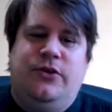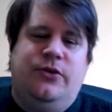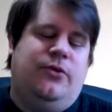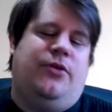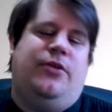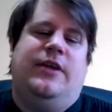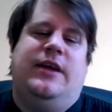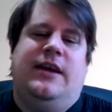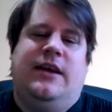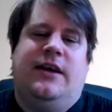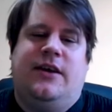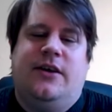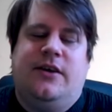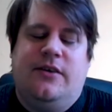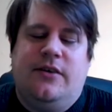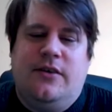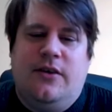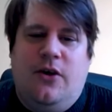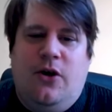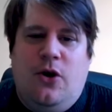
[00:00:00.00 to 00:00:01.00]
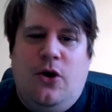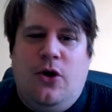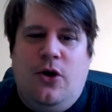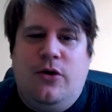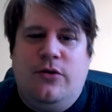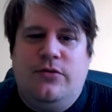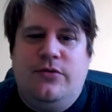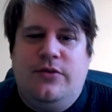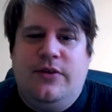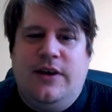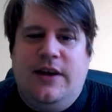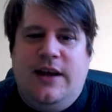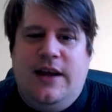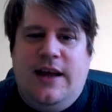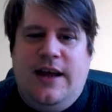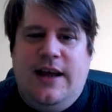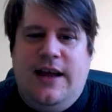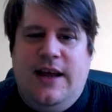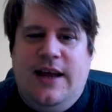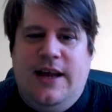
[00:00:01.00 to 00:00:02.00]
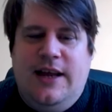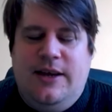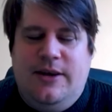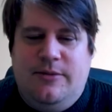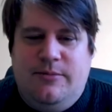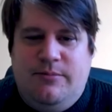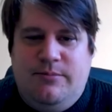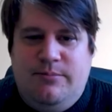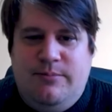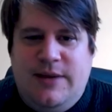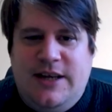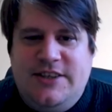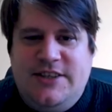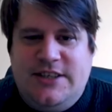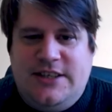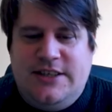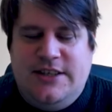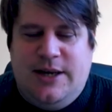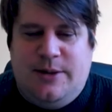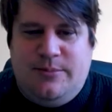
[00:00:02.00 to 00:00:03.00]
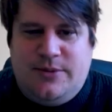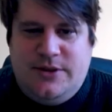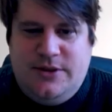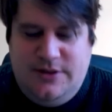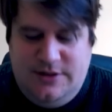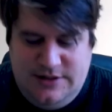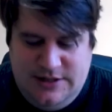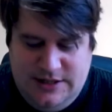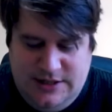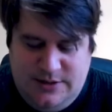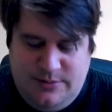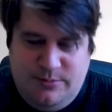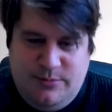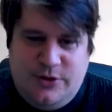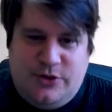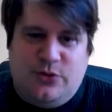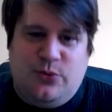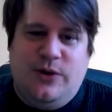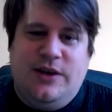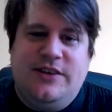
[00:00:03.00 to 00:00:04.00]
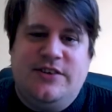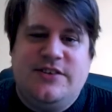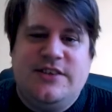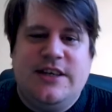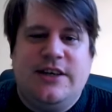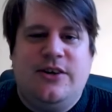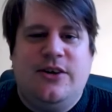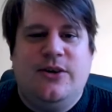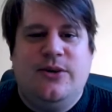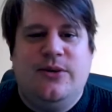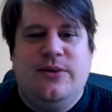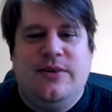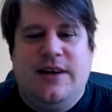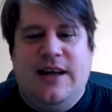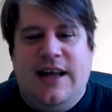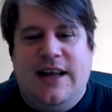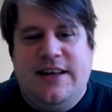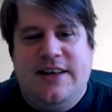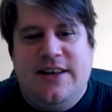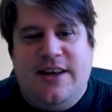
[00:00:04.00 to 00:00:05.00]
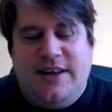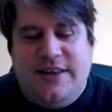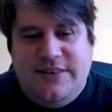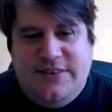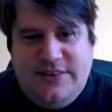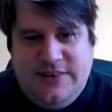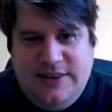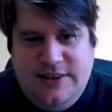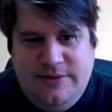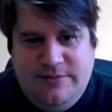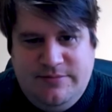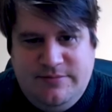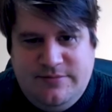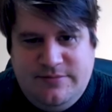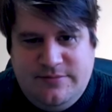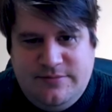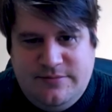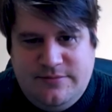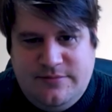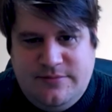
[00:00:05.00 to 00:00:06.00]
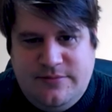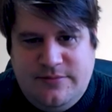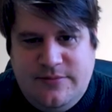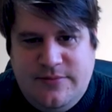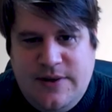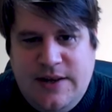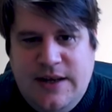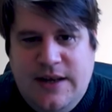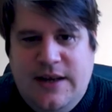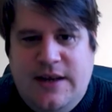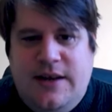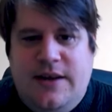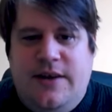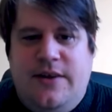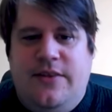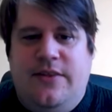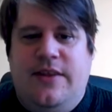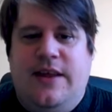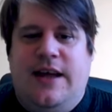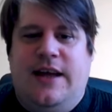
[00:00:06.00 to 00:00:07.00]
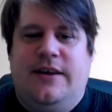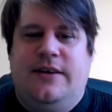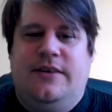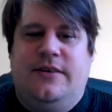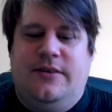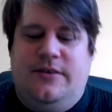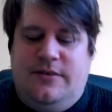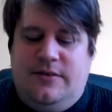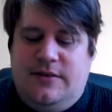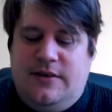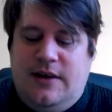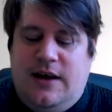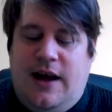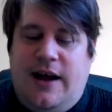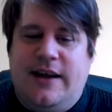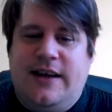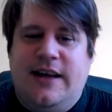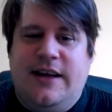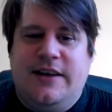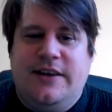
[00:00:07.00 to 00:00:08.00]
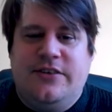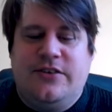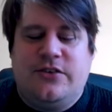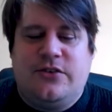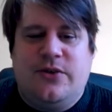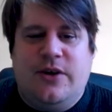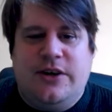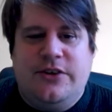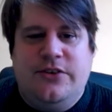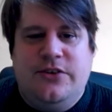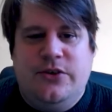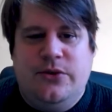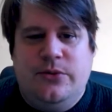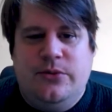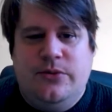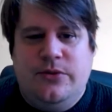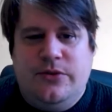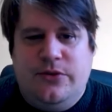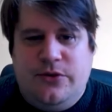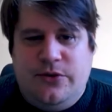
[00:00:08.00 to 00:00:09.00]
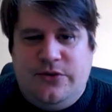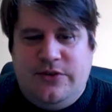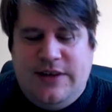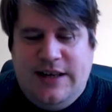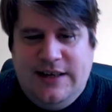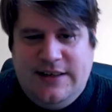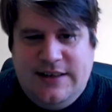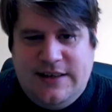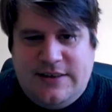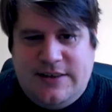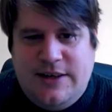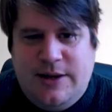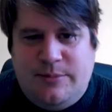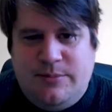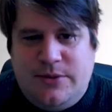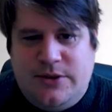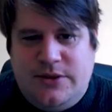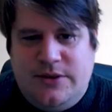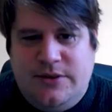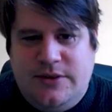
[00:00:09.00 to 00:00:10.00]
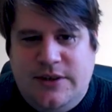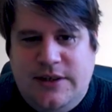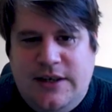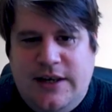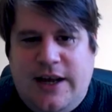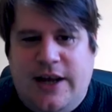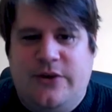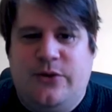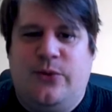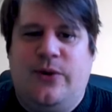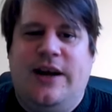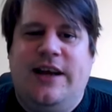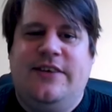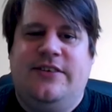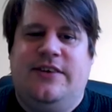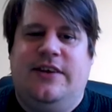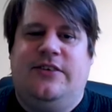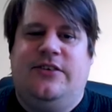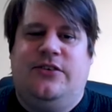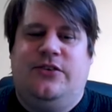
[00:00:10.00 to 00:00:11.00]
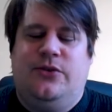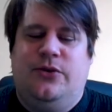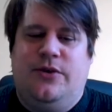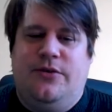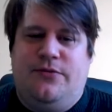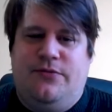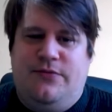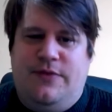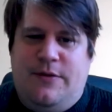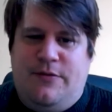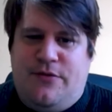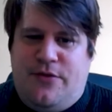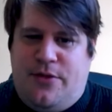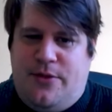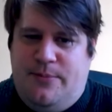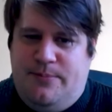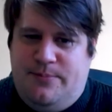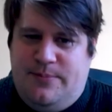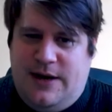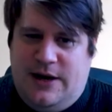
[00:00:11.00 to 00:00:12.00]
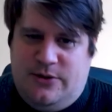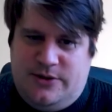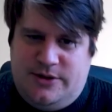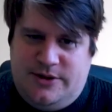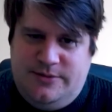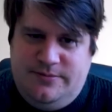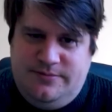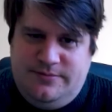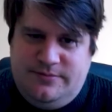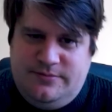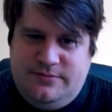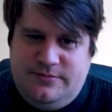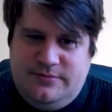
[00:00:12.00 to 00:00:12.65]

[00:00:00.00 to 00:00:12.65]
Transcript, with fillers: you think of a magic number between 0 and 90, then I can instruct you to take that number and raise it to the 5th power.